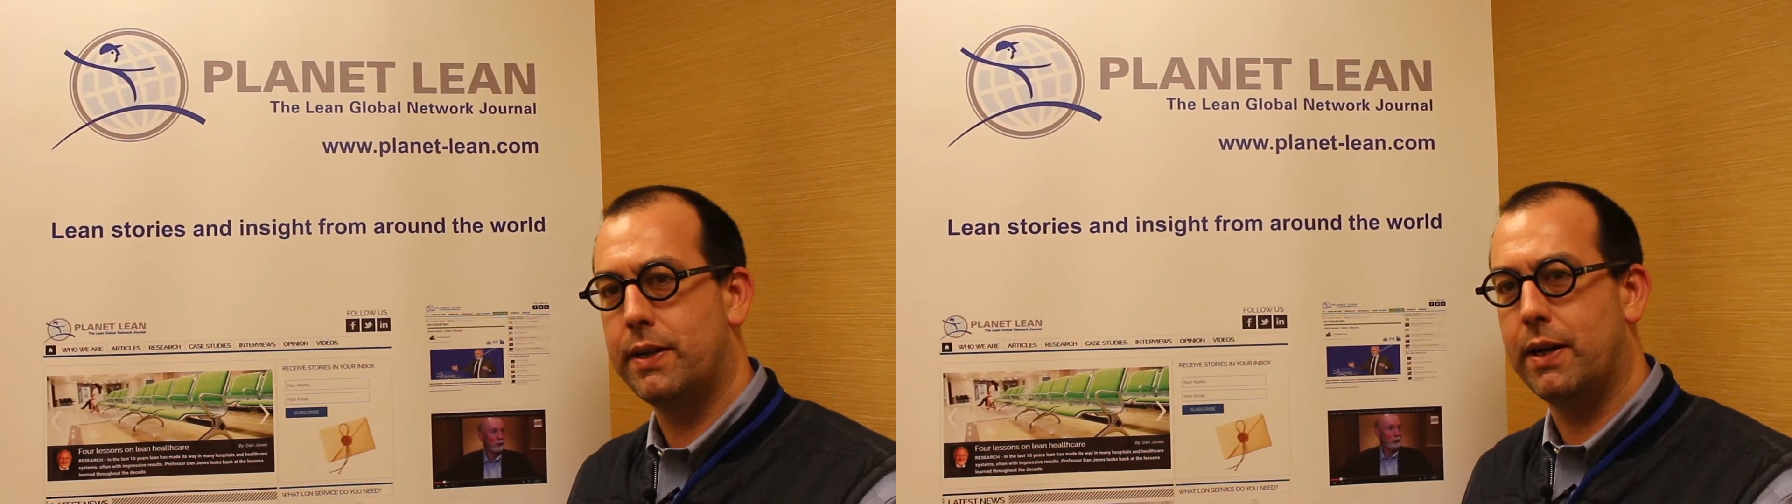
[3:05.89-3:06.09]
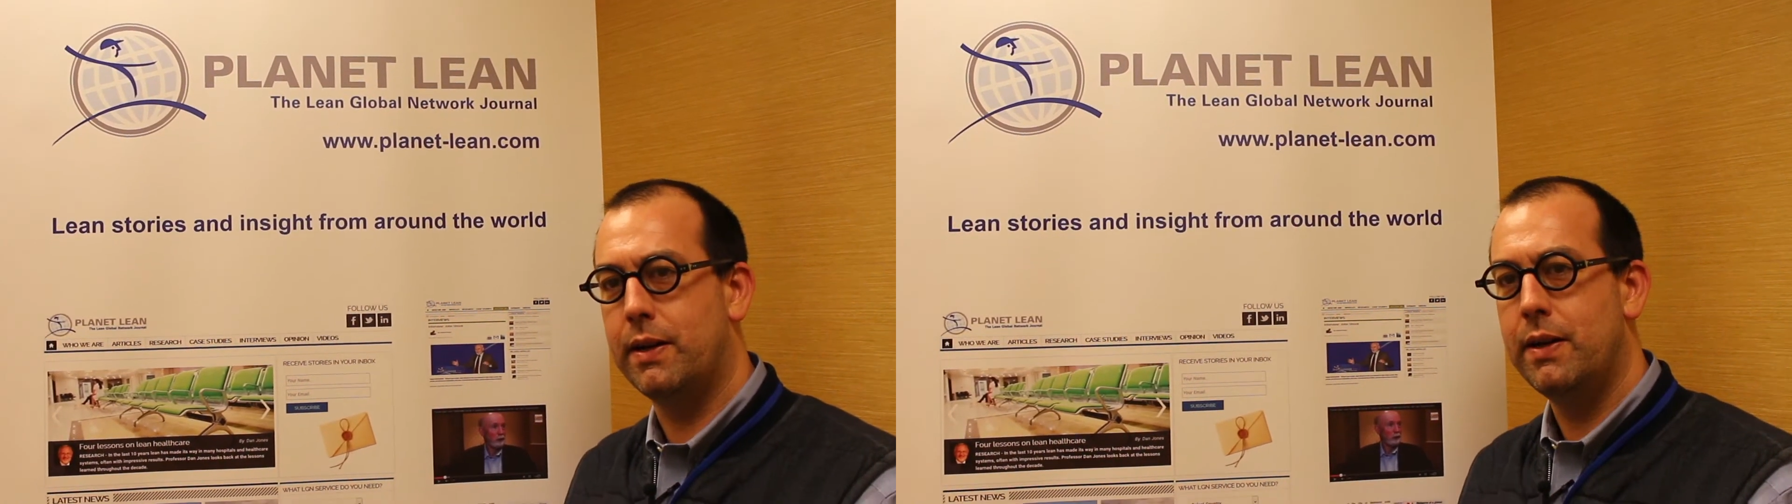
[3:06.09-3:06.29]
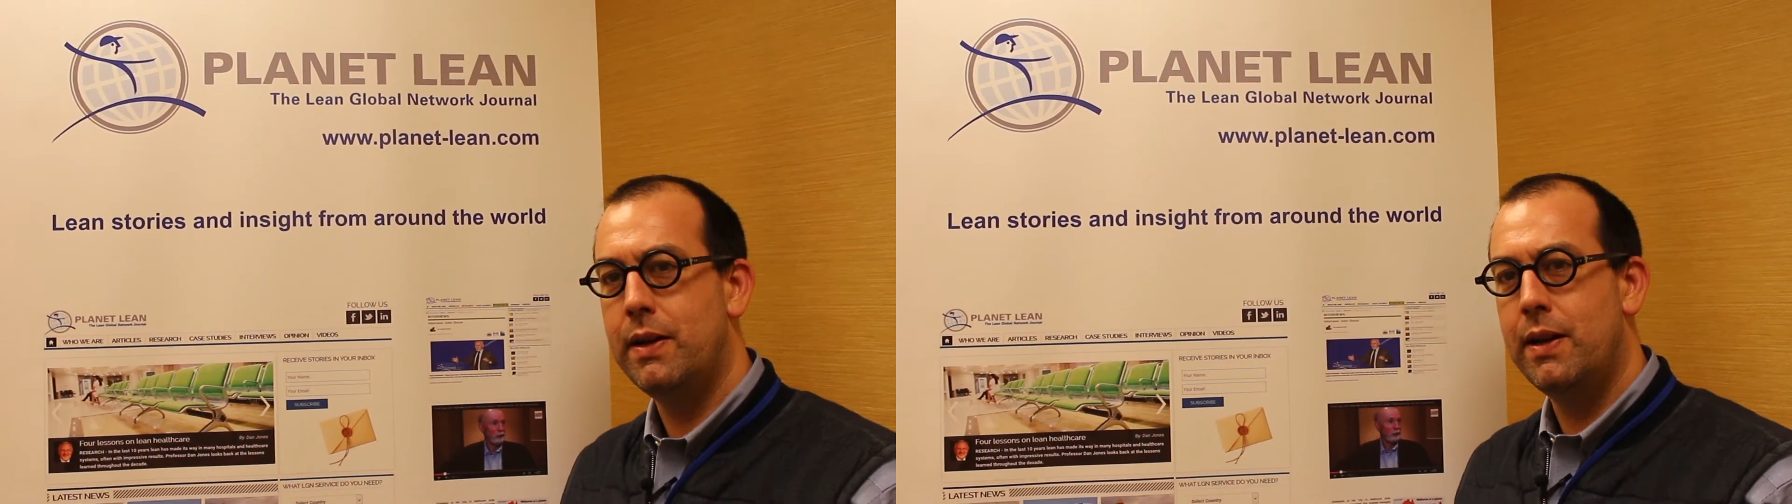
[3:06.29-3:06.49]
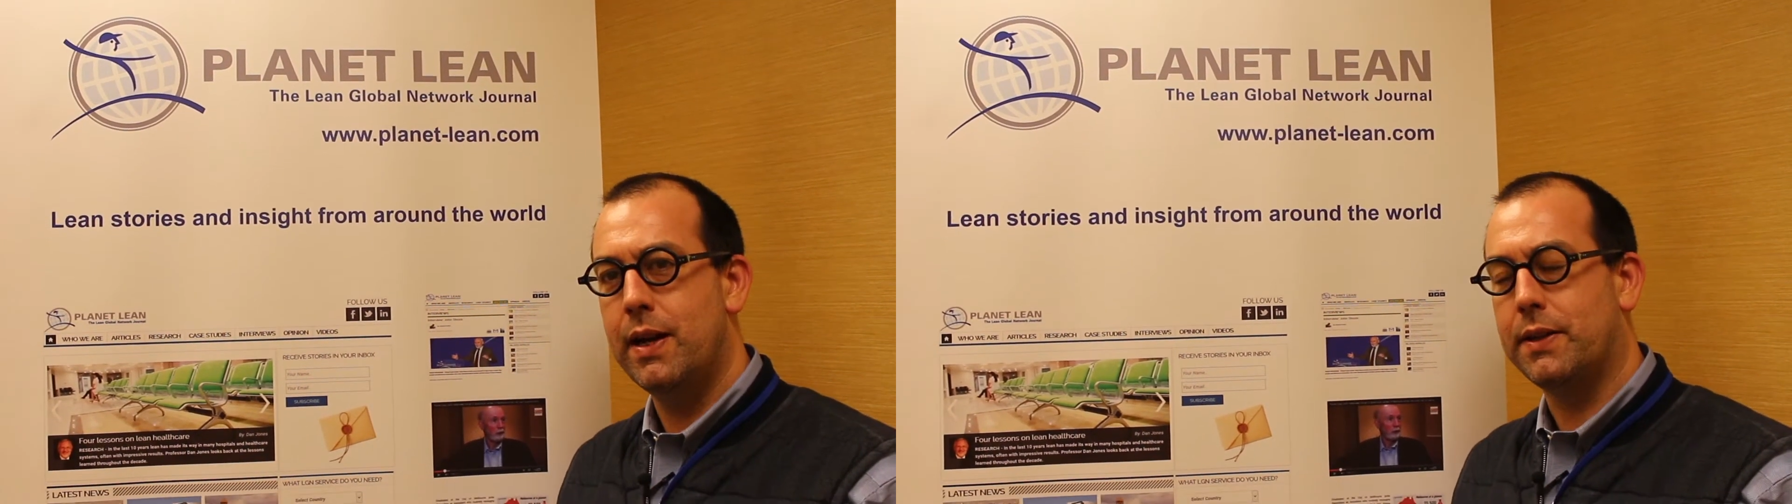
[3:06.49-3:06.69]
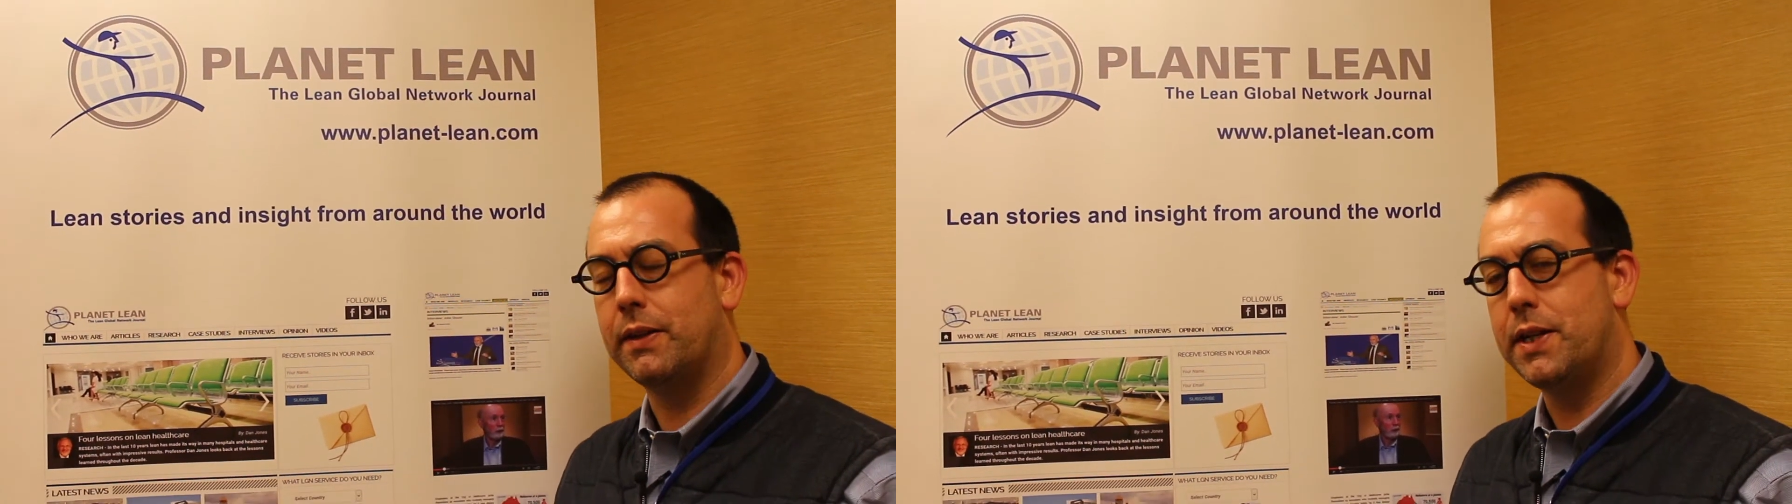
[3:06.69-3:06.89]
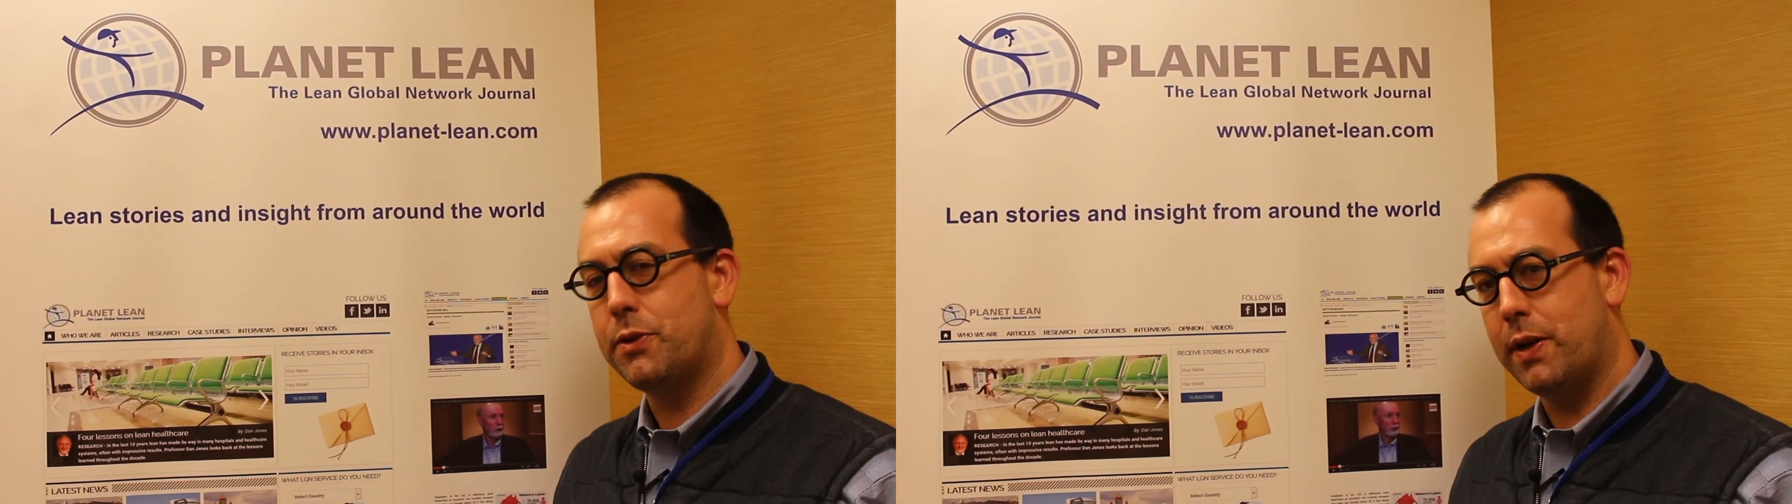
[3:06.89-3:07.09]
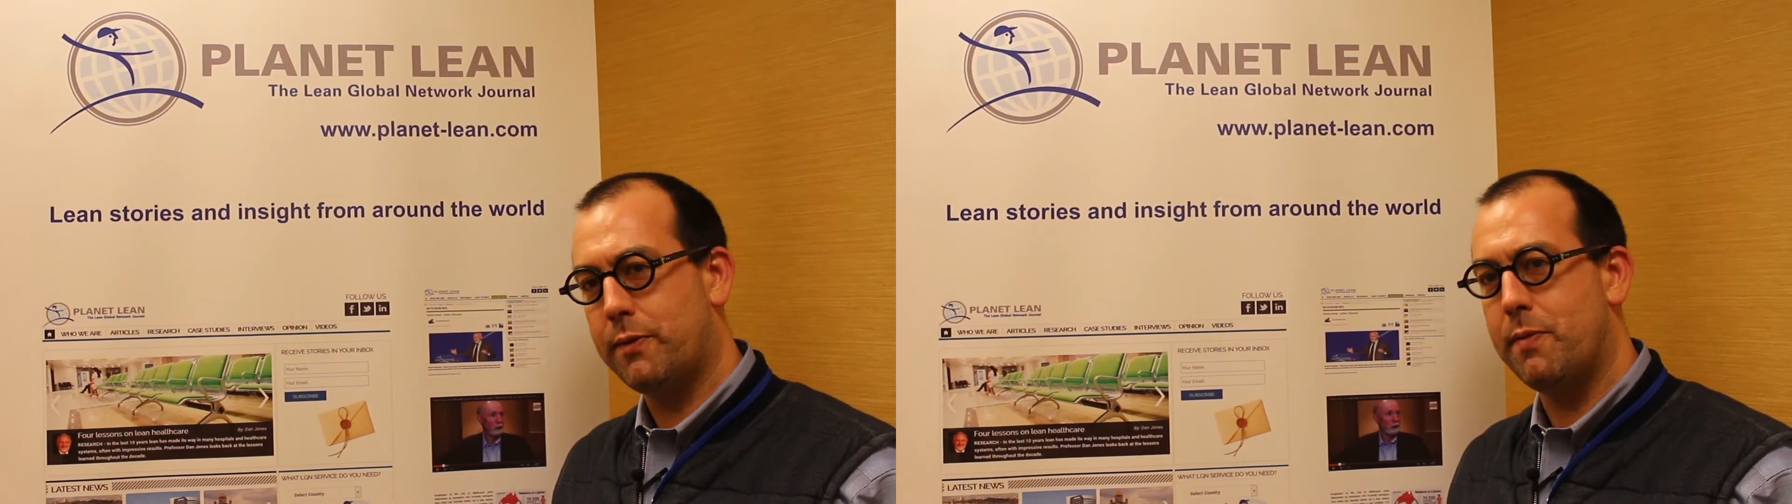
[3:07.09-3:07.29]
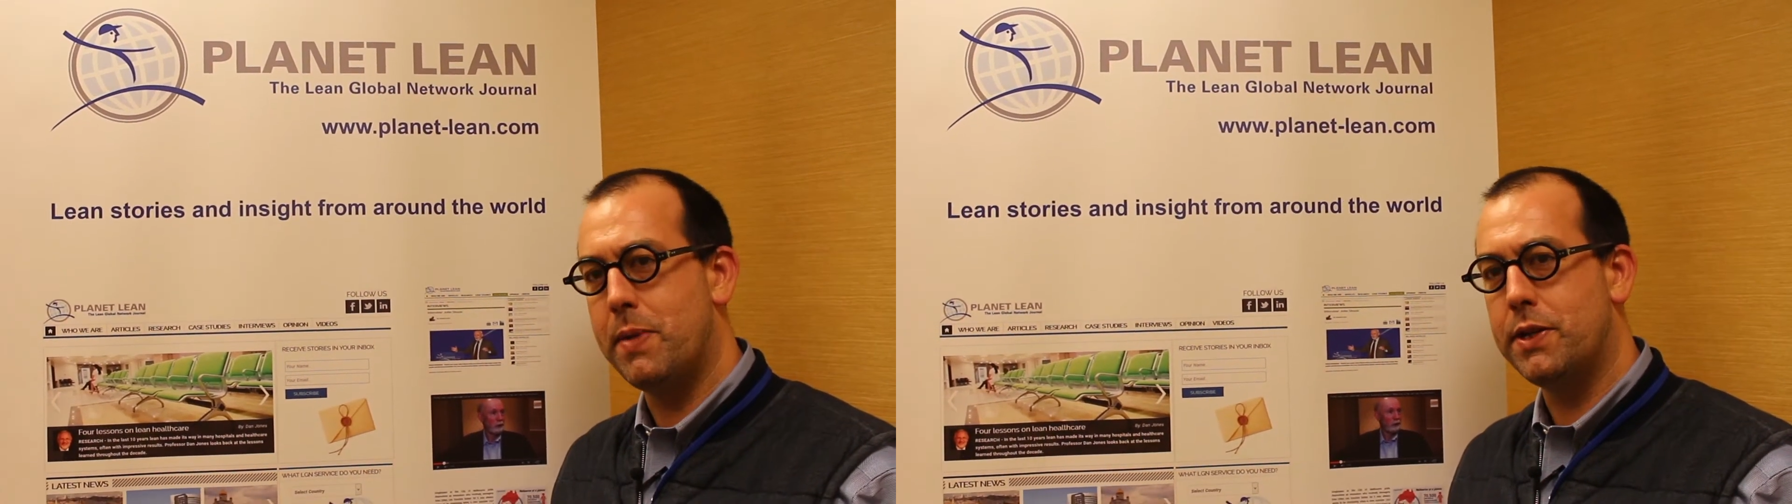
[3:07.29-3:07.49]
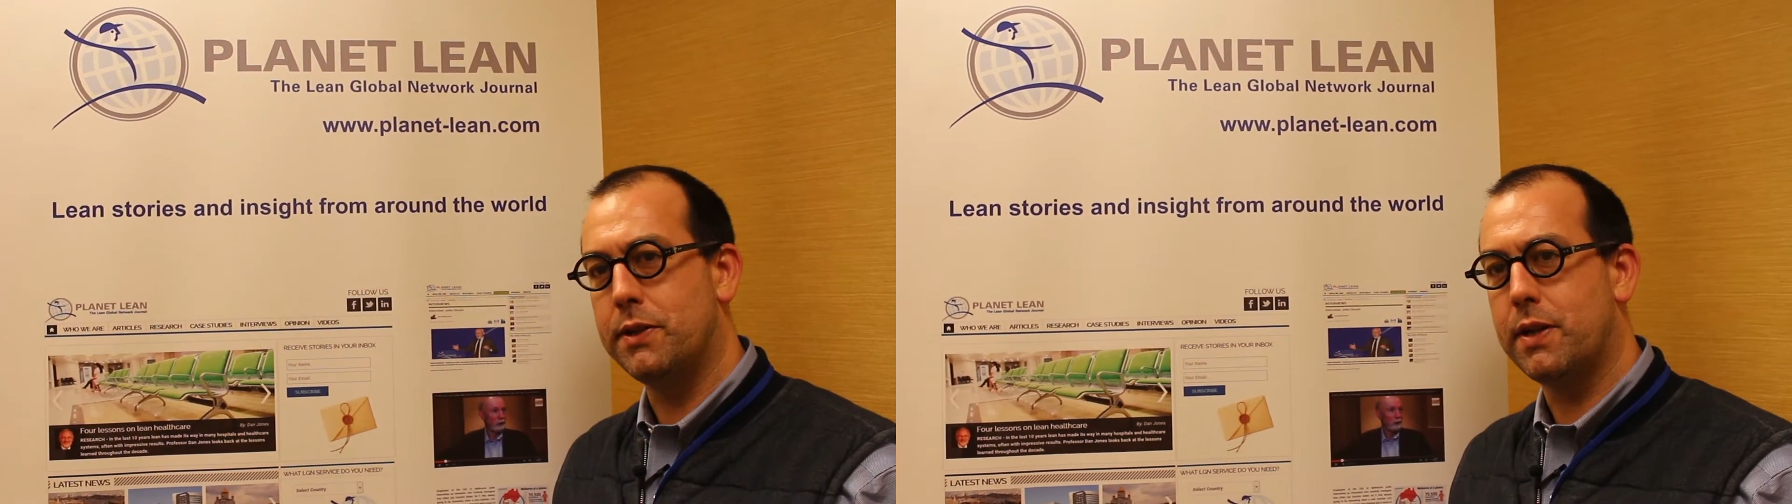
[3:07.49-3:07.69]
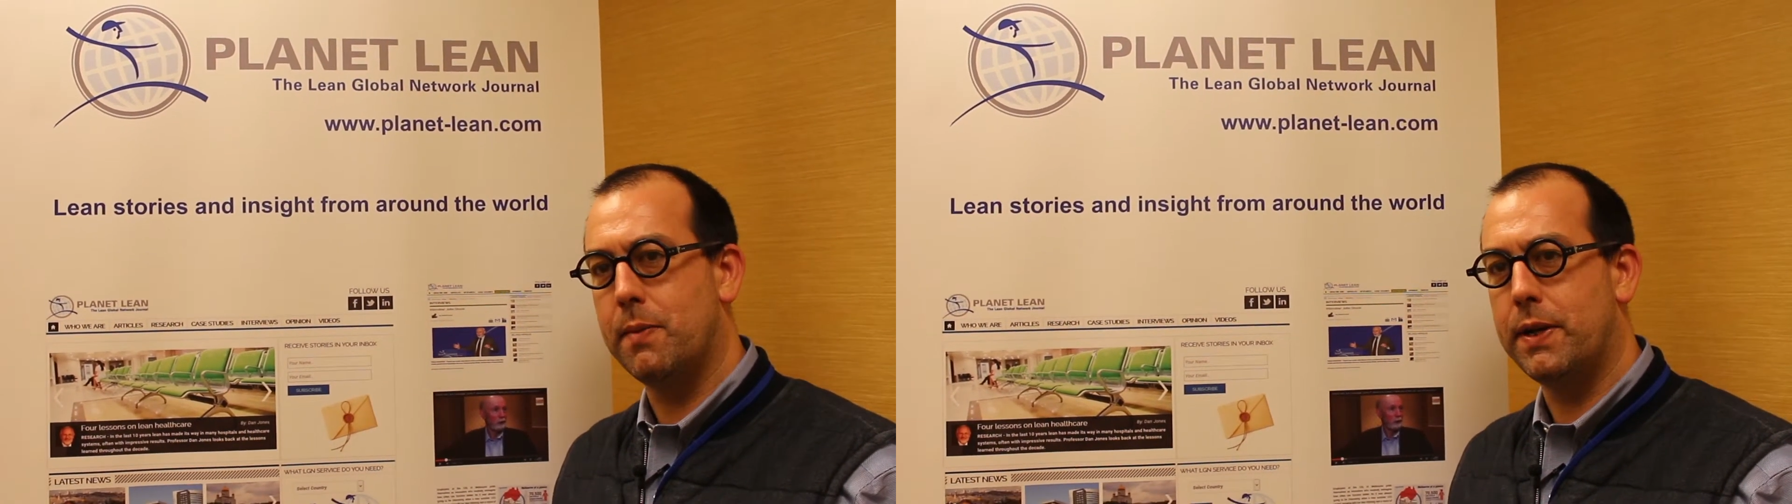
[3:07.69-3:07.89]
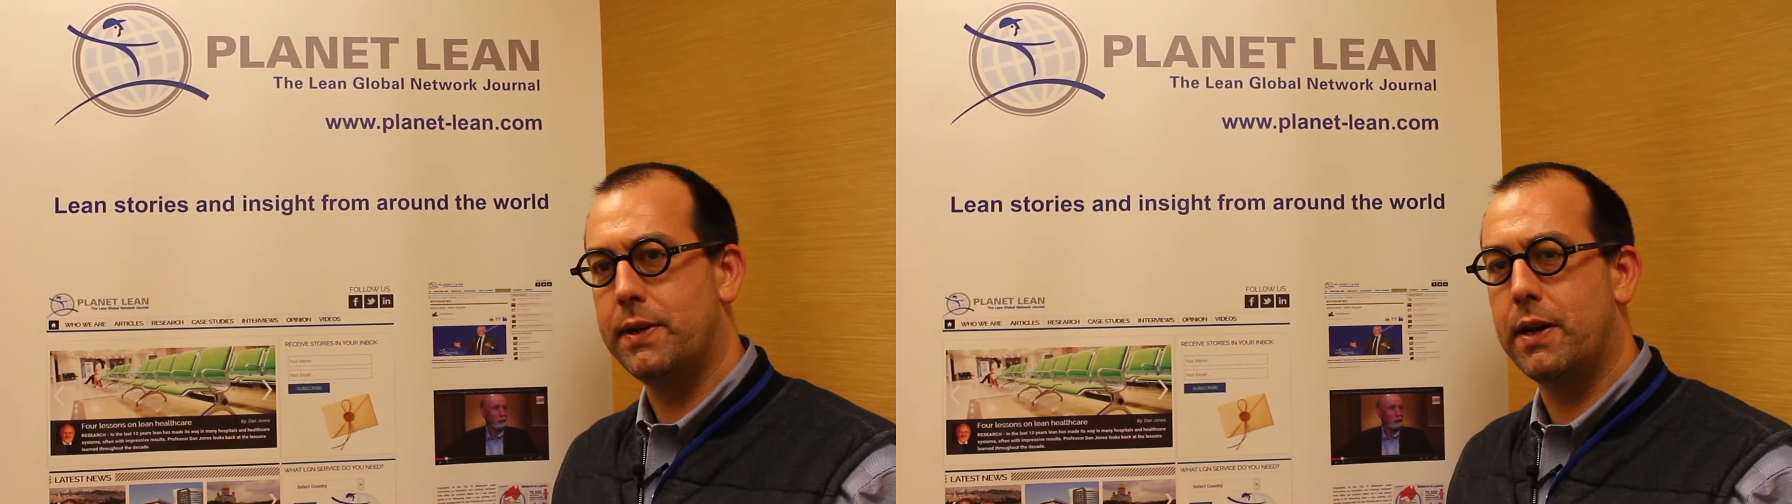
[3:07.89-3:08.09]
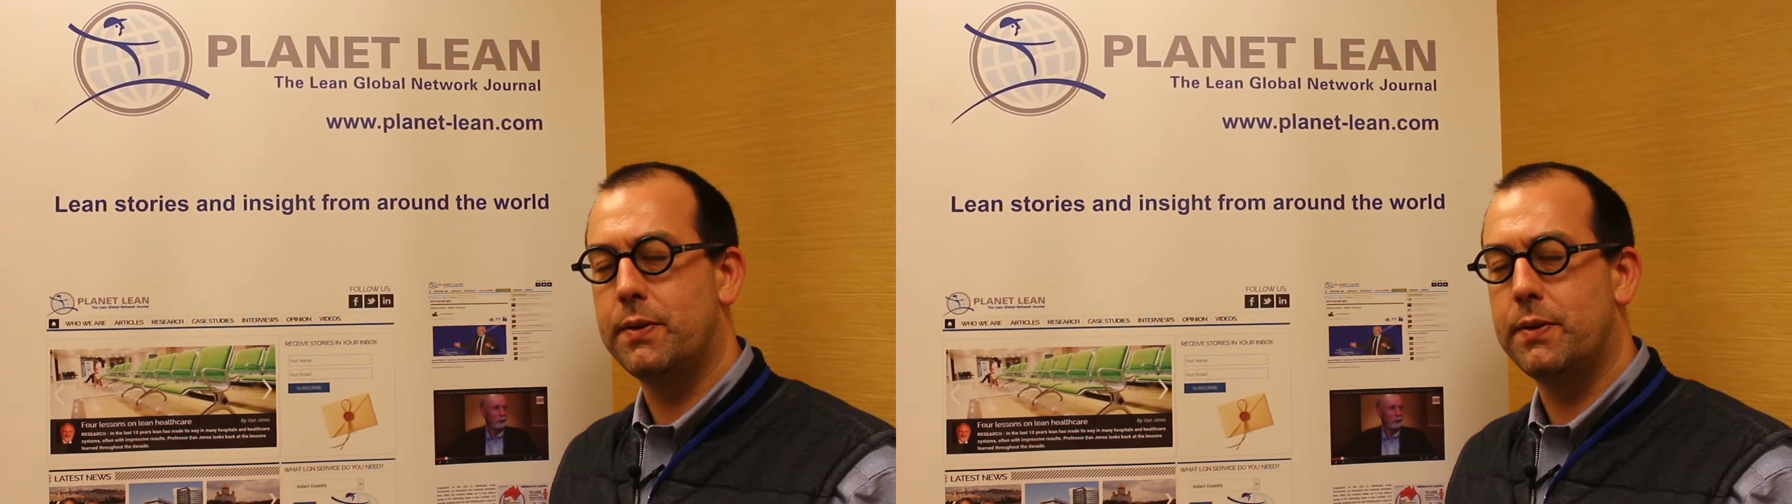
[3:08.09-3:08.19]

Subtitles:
the Lean Transformation Summit.